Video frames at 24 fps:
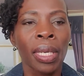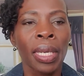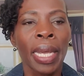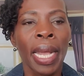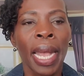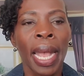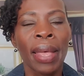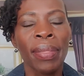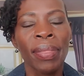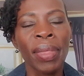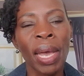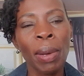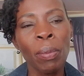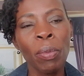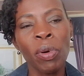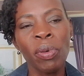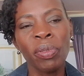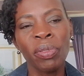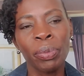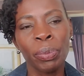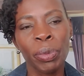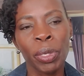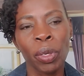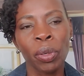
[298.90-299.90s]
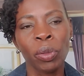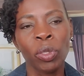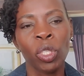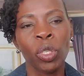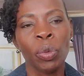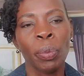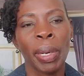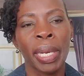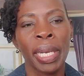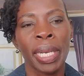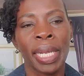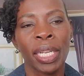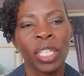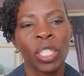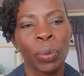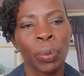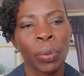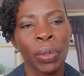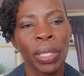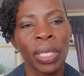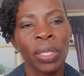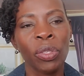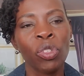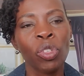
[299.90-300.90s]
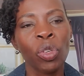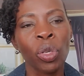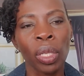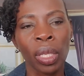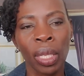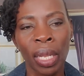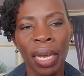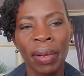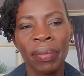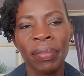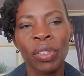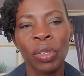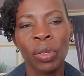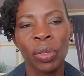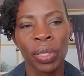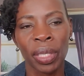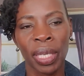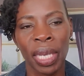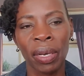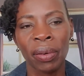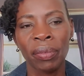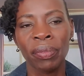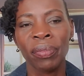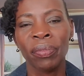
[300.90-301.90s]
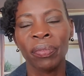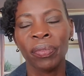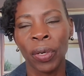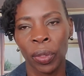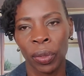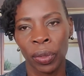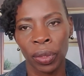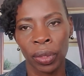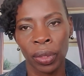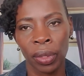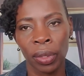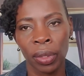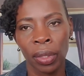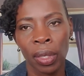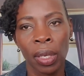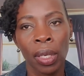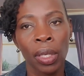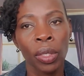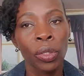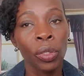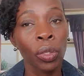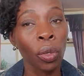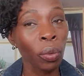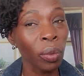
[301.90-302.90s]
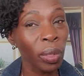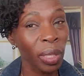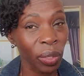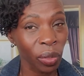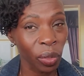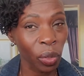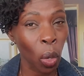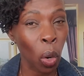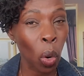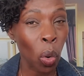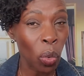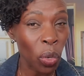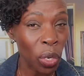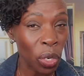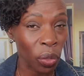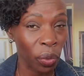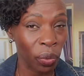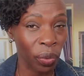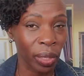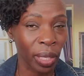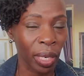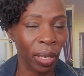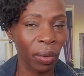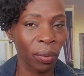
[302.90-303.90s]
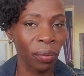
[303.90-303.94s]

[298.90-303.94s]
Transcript: And that moves me on to my next point, is to love yourself first. Don't disown yourself